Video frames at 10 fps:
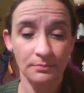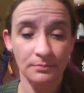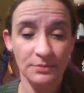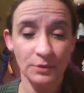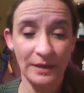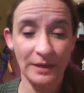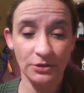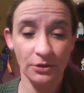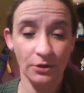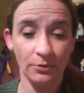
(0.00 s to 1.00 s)
So make sure
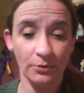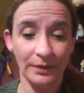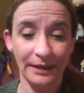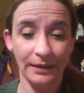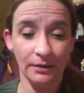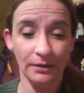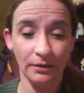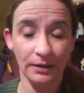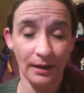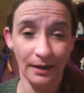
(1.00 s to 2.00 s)
you're really
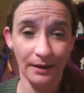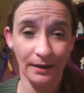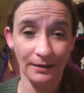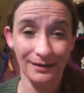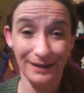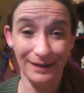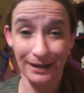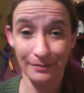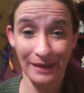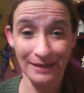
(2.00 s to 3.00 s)

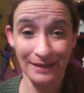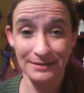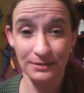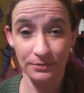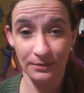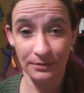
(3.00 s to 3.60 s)
getting back to the